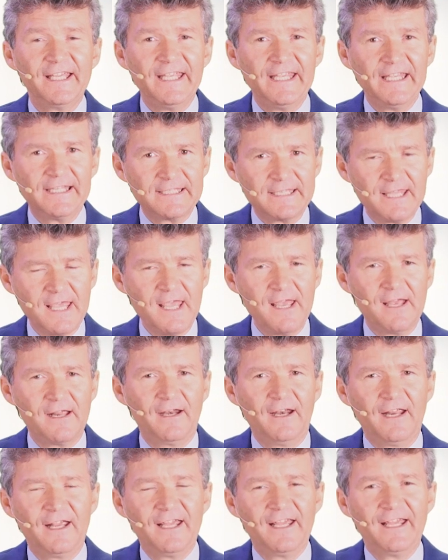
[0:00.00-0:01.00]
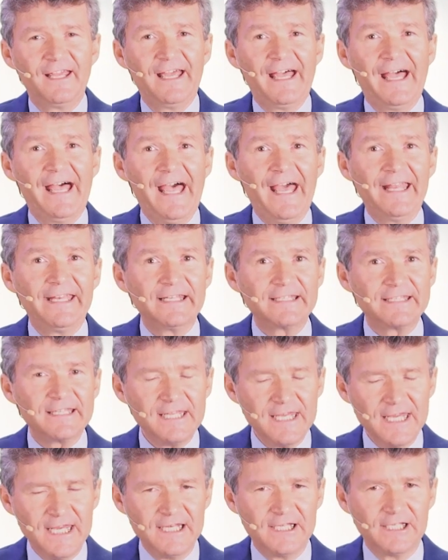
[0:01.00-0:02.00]
is there and is
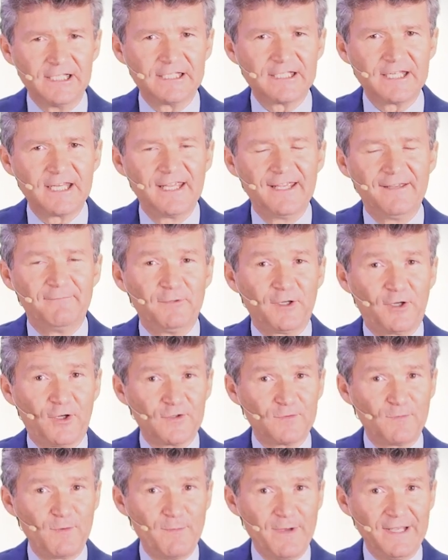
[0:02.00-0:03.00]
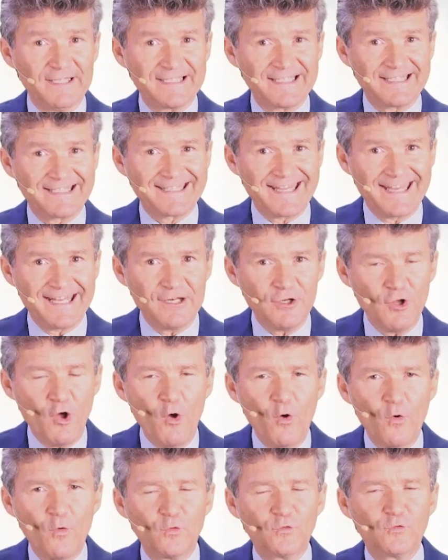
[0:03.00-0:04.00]
needed because we must say
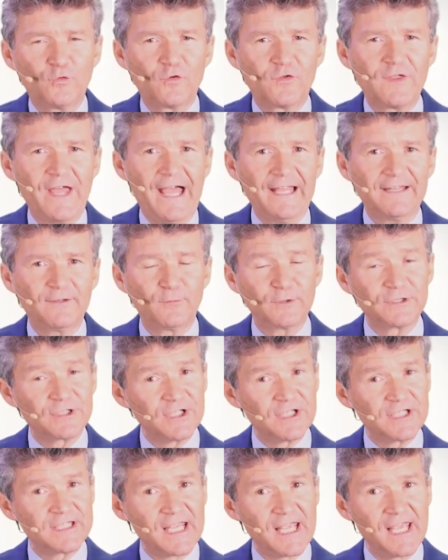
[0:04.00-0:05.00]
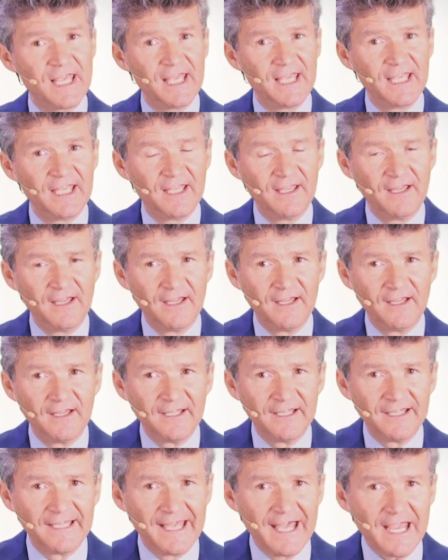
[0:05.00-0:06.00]
no to that which is
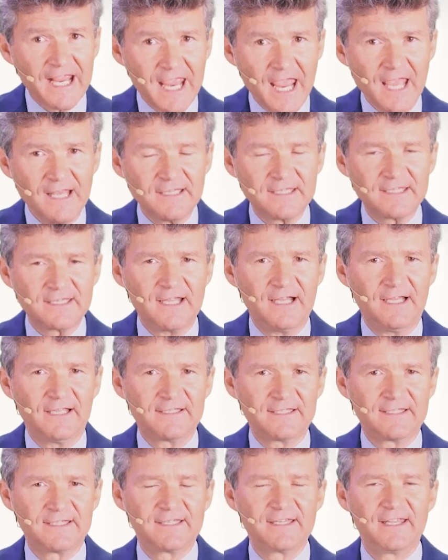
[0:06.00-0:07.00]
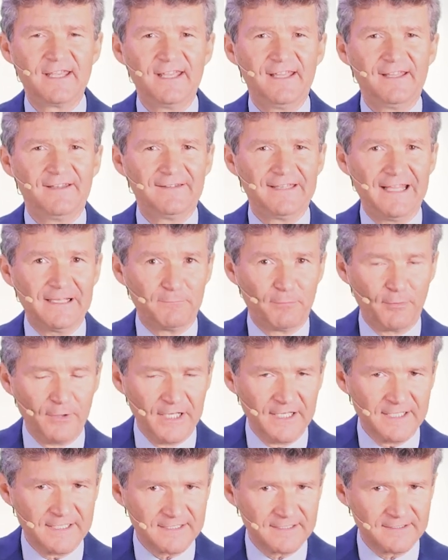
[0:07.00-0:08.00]
against us, that
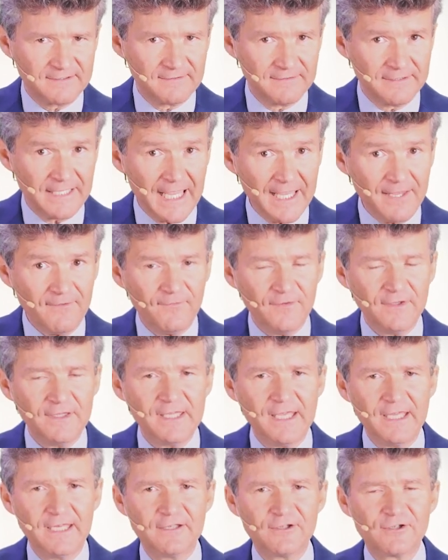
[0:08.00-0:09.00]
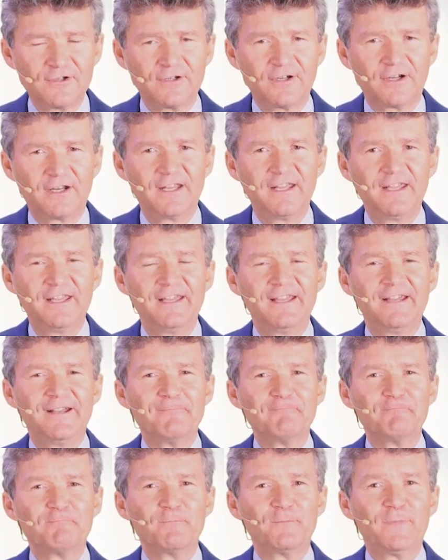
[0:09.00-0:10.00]
brings life in danger.
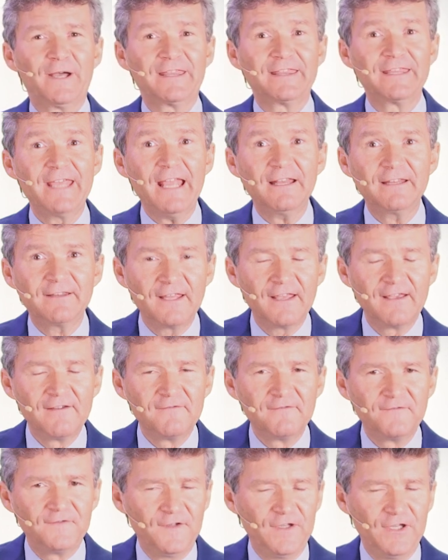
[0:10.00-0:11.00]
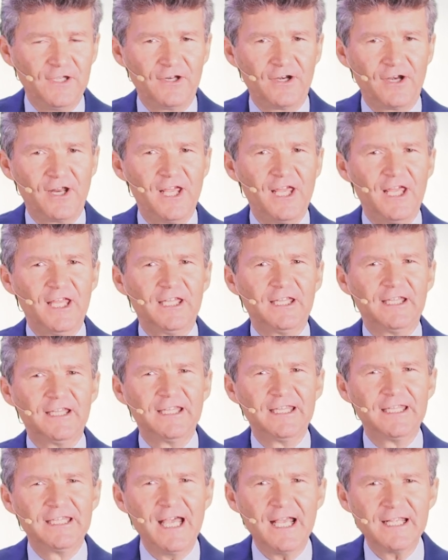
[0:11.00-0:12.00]
But that fear
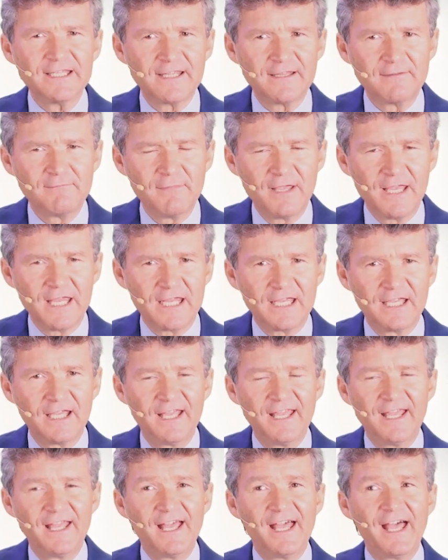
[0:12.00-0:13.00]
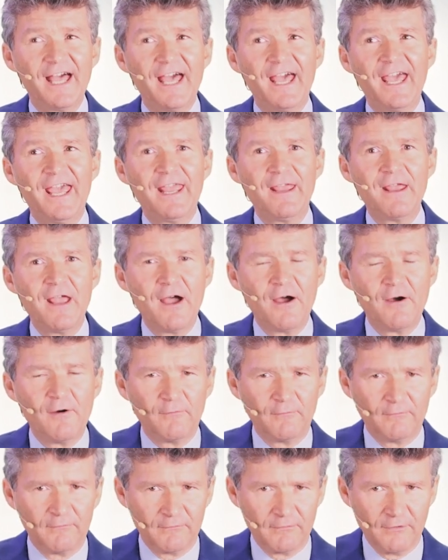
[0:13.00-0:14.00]
doesn't make a
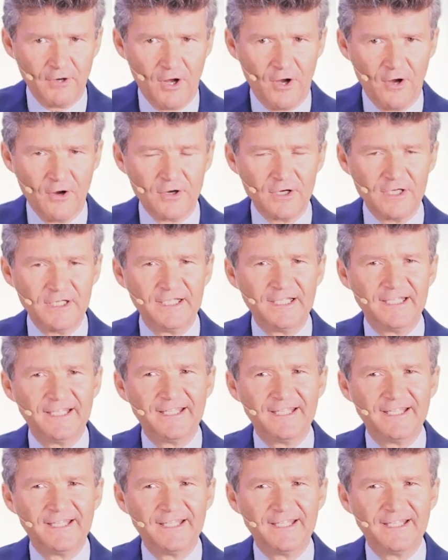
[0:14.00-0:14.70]
wrong